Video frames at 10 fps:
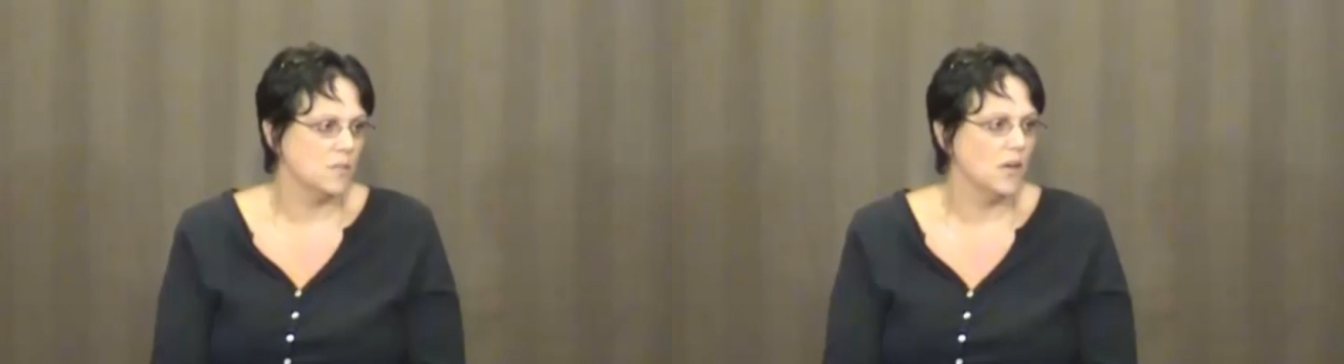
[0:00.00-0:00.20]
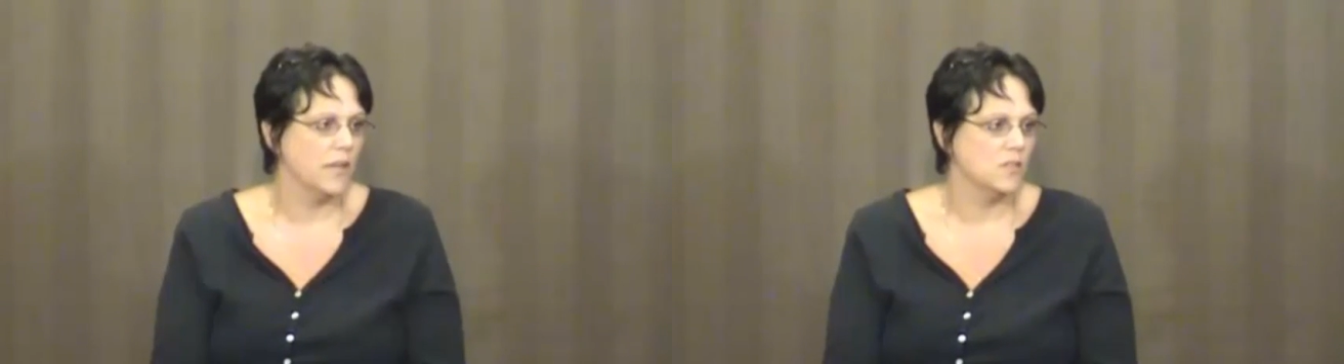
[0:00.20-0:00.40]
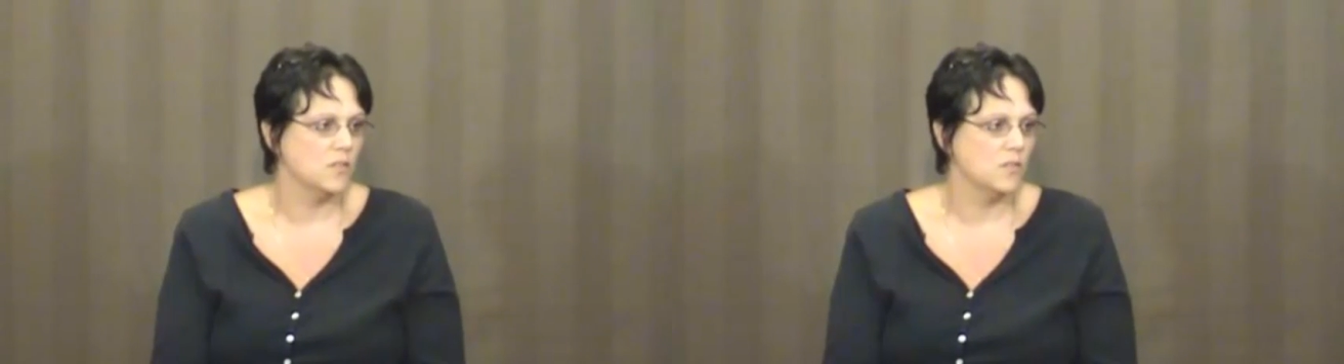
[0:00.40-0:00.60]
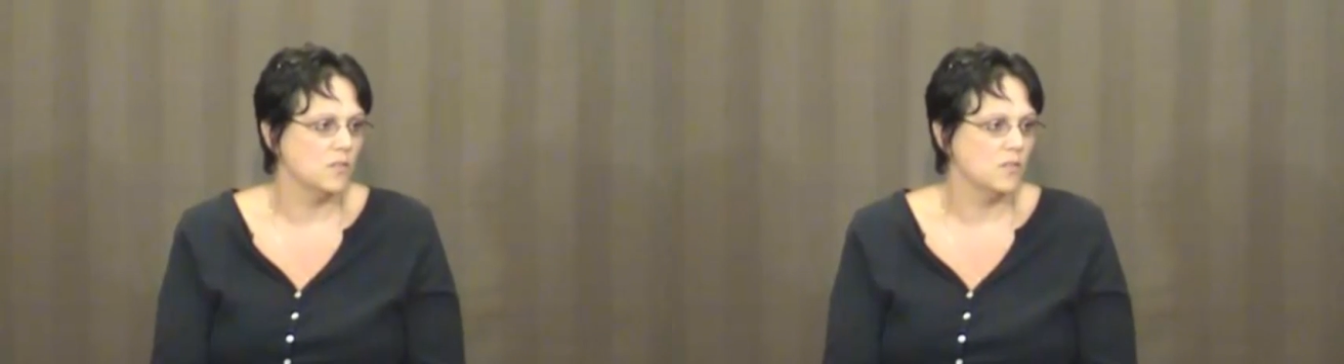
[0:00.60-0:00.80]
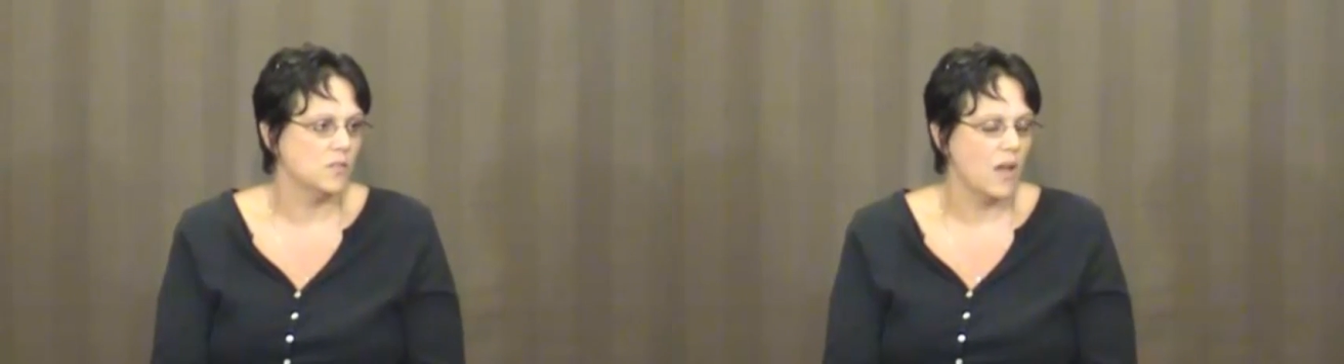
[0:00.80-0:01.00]
willing to
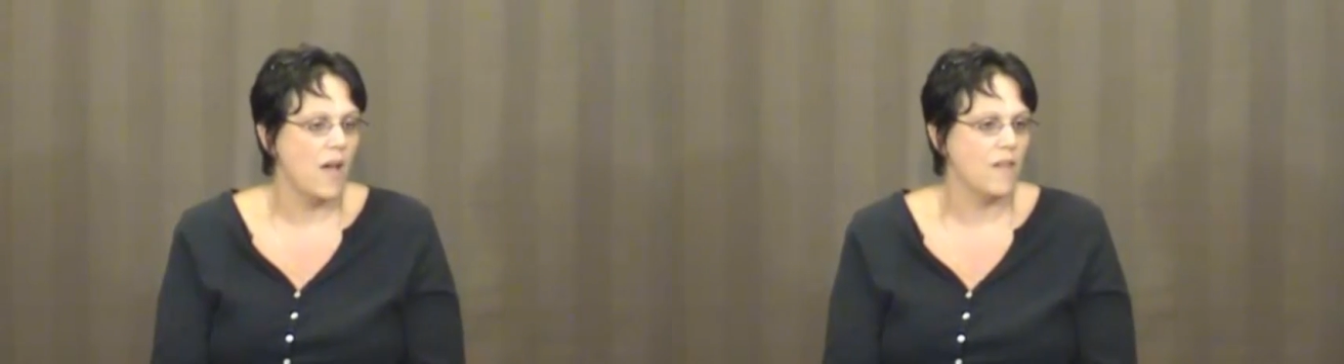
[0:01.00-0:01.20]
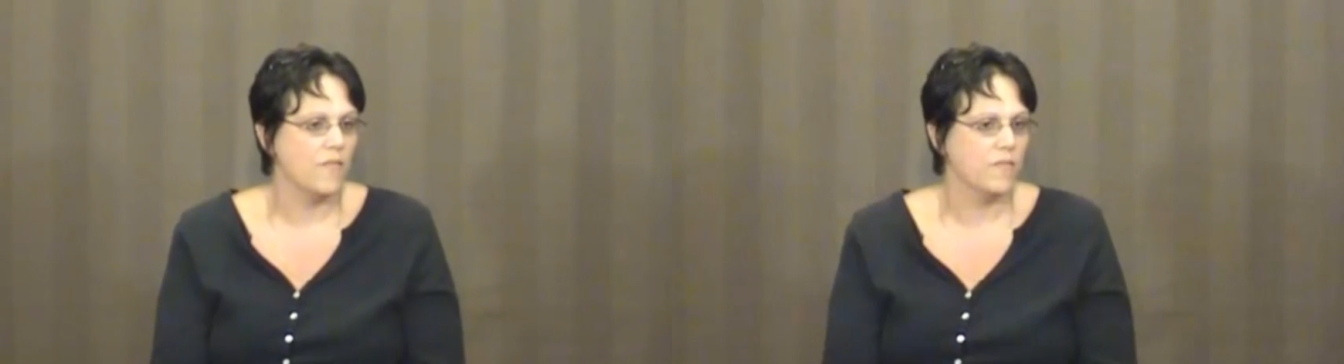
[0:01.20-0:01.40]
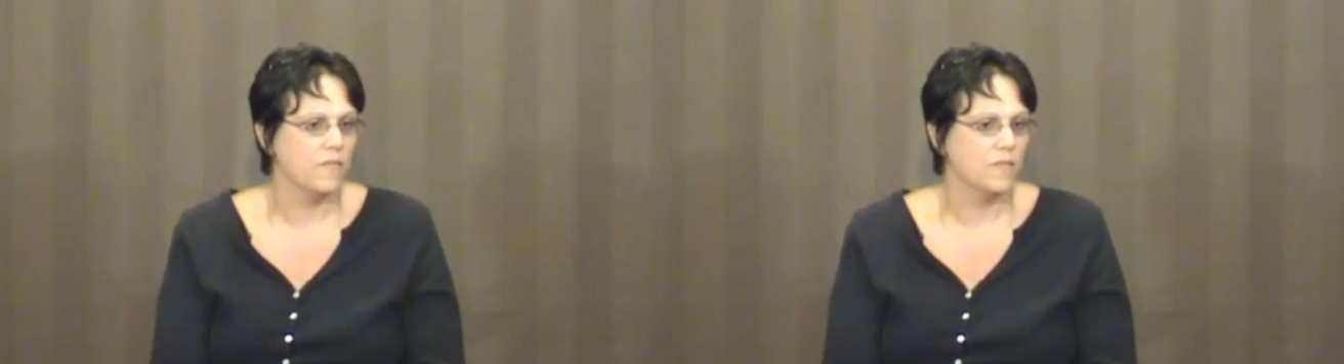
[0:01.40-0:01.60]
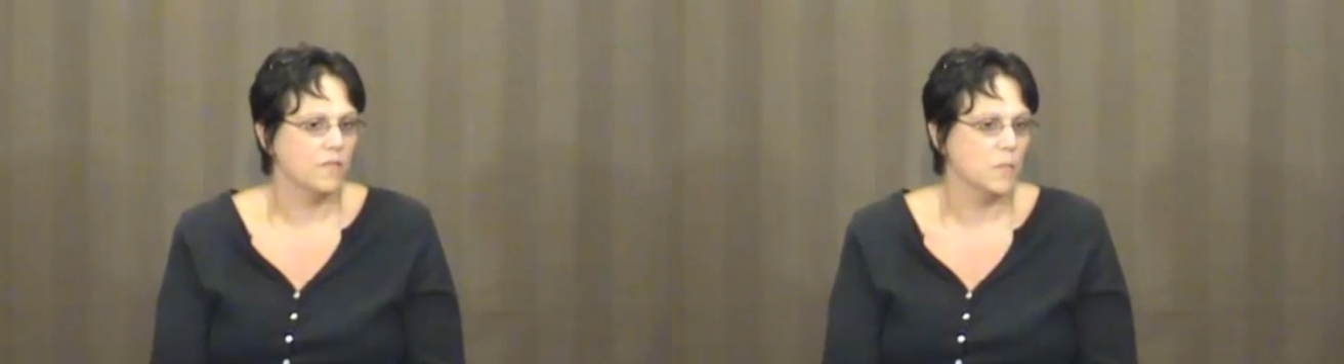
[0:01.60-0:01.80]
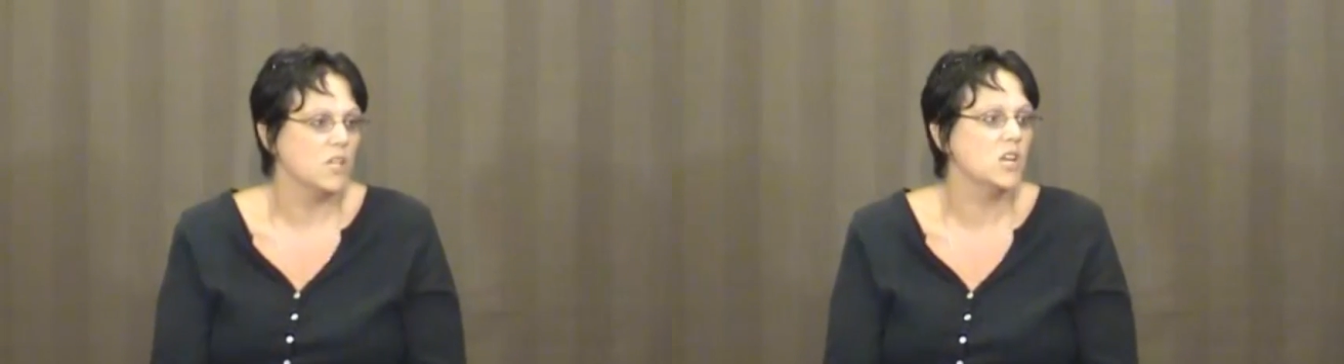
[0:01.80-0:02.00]
have
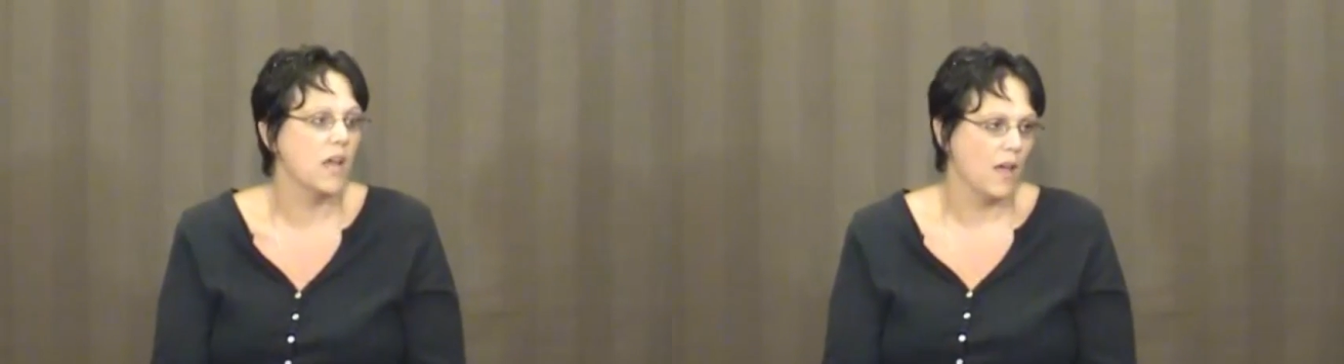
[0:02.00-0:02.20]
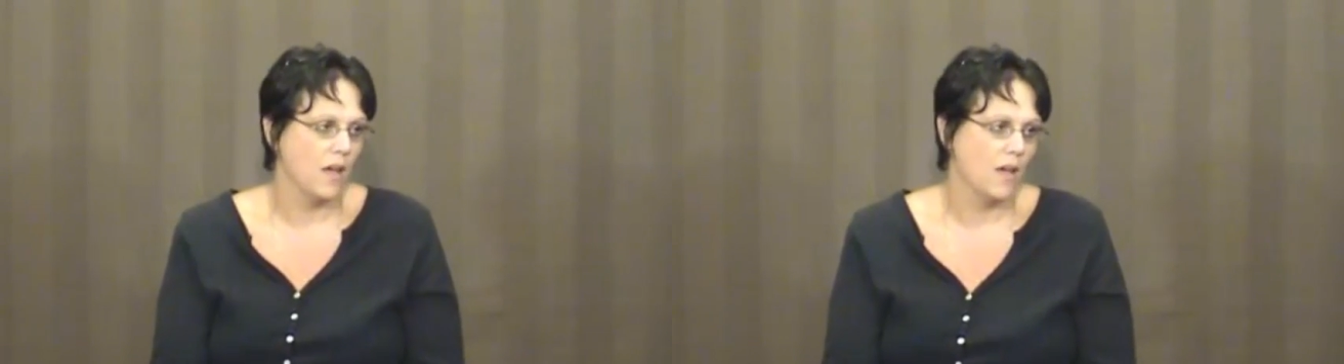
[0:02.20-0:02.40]
me share,